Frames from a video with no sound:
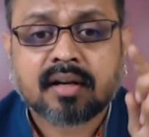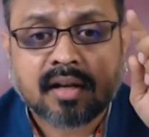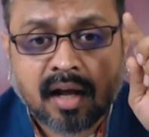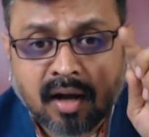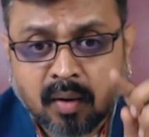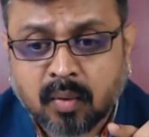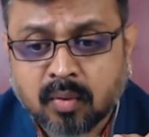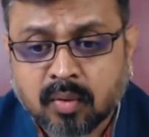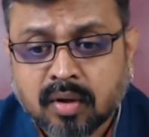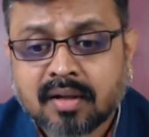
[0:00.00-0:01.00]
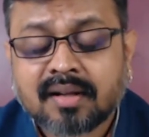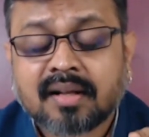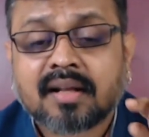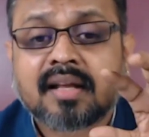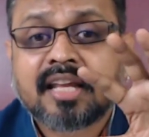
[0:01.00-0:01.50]
now
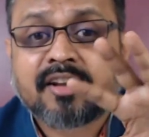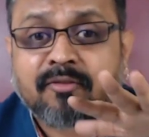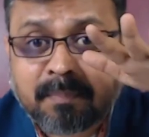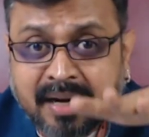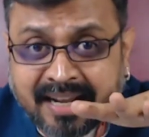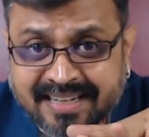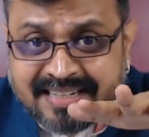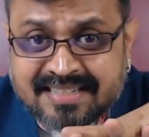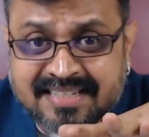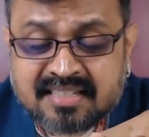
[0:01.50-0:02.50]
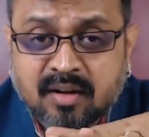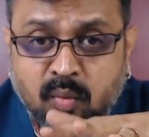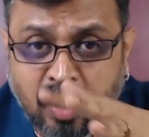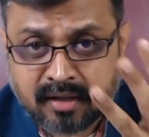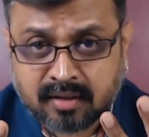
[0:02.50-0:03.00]
if price is the
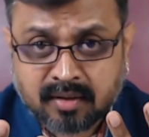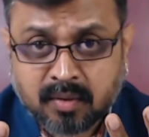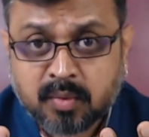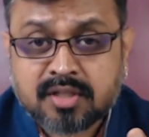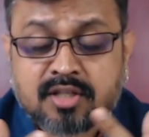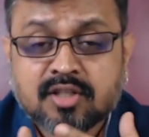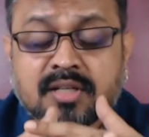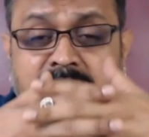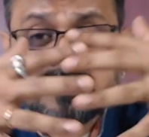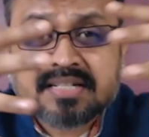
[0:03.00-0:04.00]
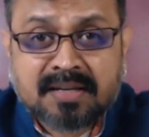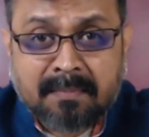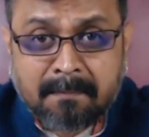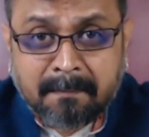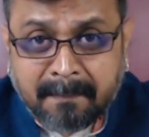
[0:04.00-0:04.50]
one which is
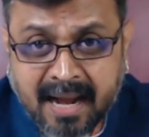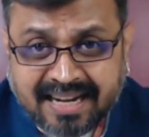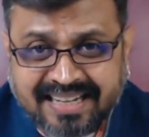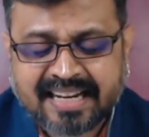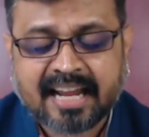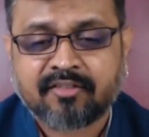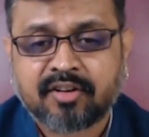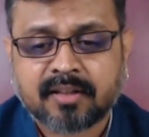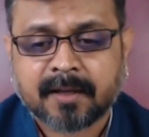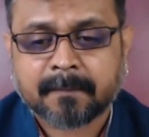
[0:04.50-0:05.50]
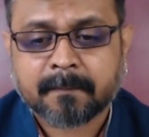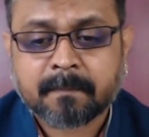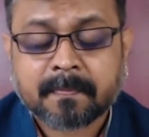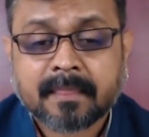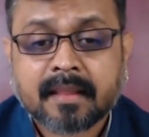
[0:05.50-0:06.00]
impacting everything,
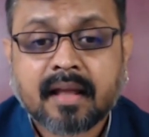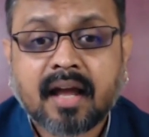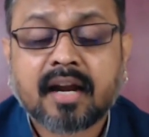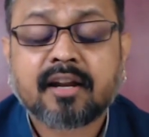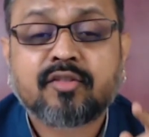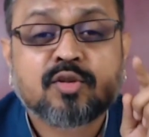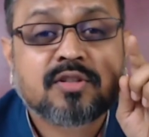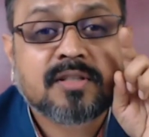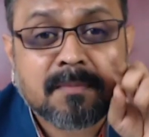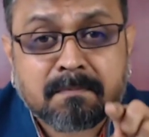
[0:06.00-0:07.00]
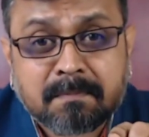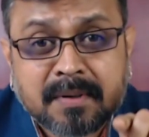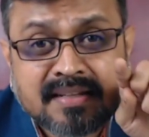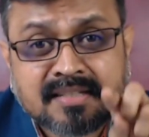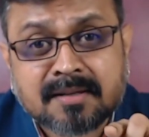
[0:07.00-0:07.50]
and if you
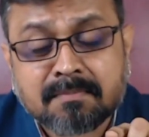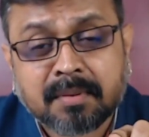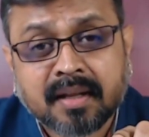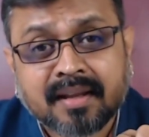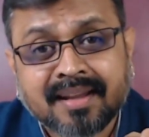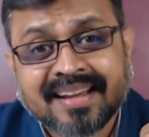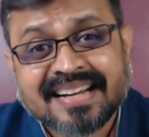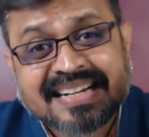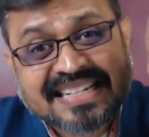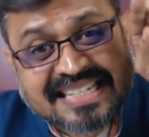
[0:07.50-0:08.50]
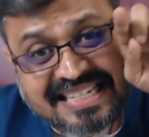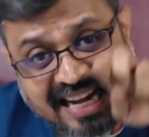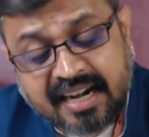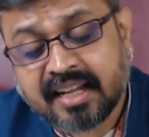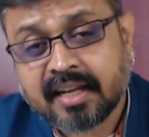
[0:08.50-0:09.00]
simply
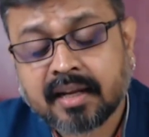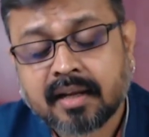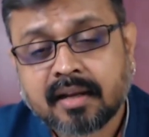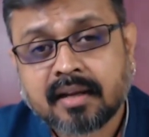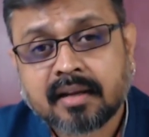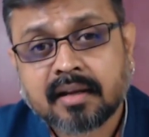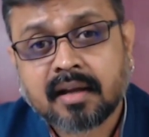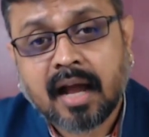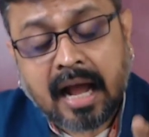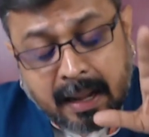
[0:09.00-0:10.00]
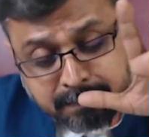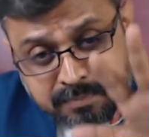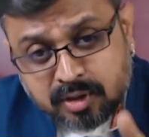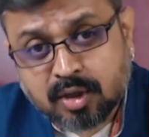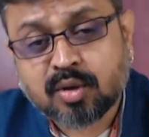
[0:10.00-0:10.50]
study,
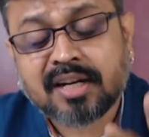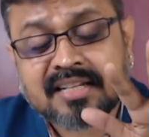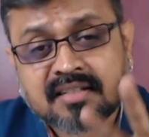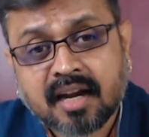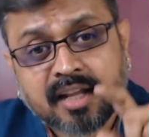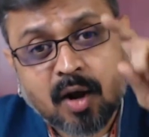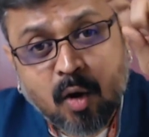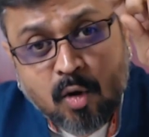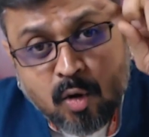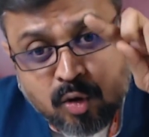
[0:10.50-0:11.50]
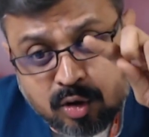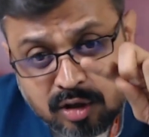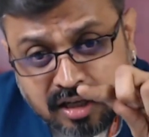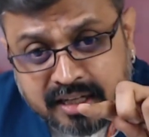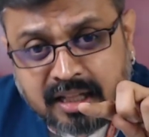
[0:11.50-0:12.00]
absolutely study
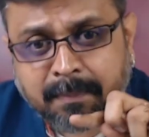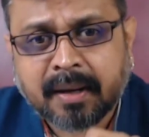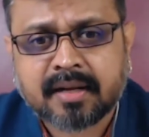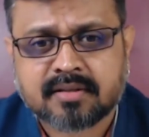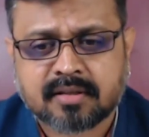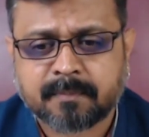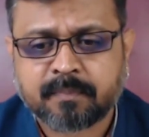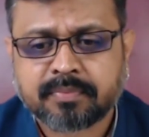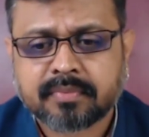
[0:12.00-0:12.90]
only the price